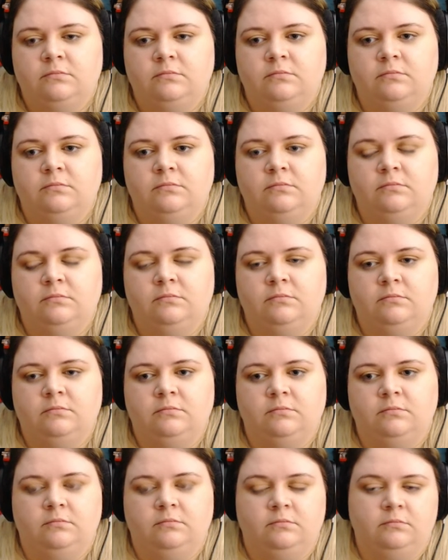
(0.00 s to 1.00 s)

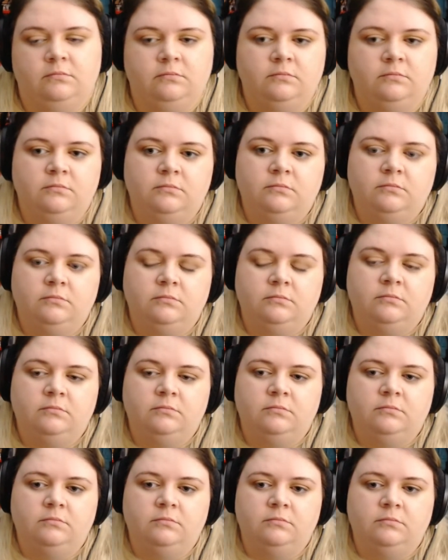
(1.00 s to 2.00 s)

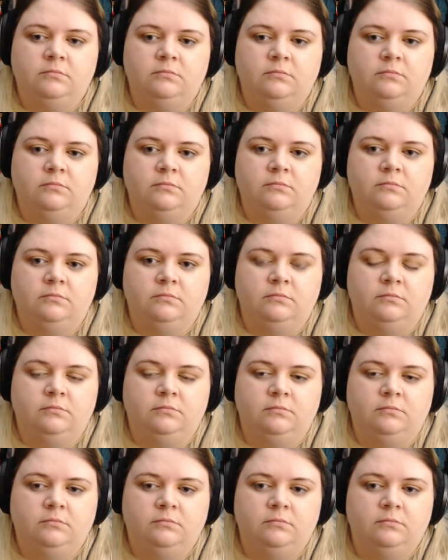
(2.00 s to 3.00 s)

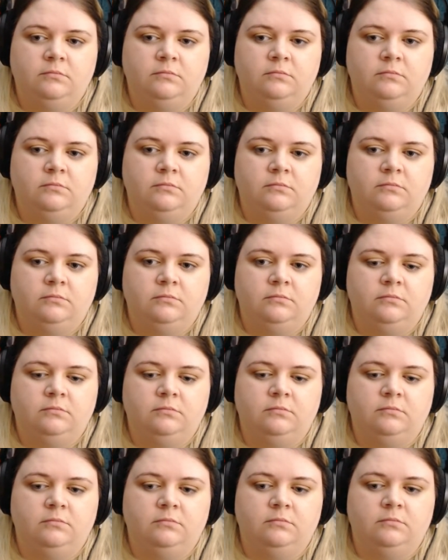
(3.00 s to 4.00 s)

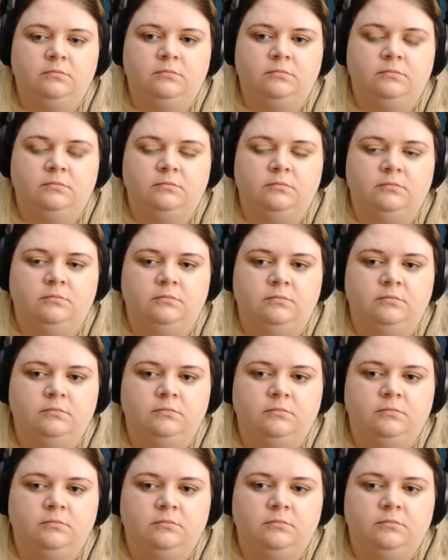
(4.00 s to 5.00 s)

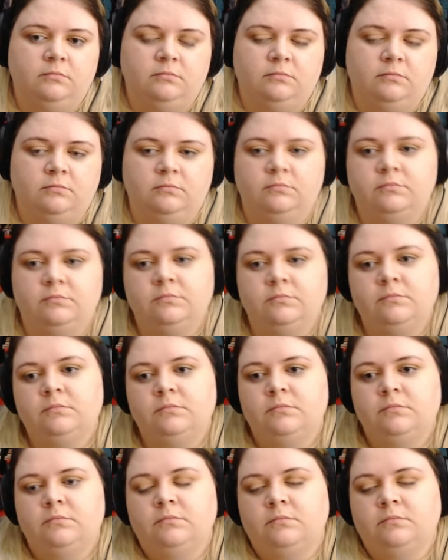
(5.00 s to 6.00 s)

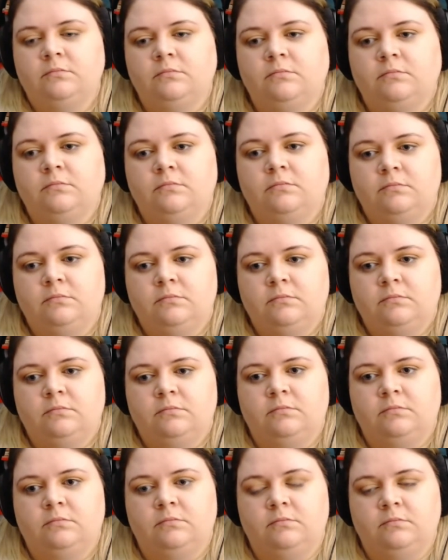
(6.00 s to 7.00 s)

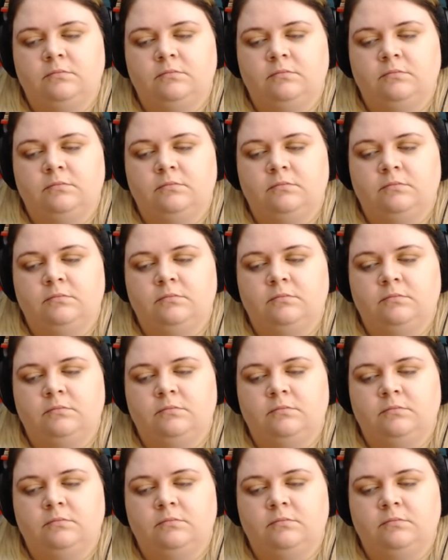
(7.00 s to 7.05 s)
The person shown says nothing.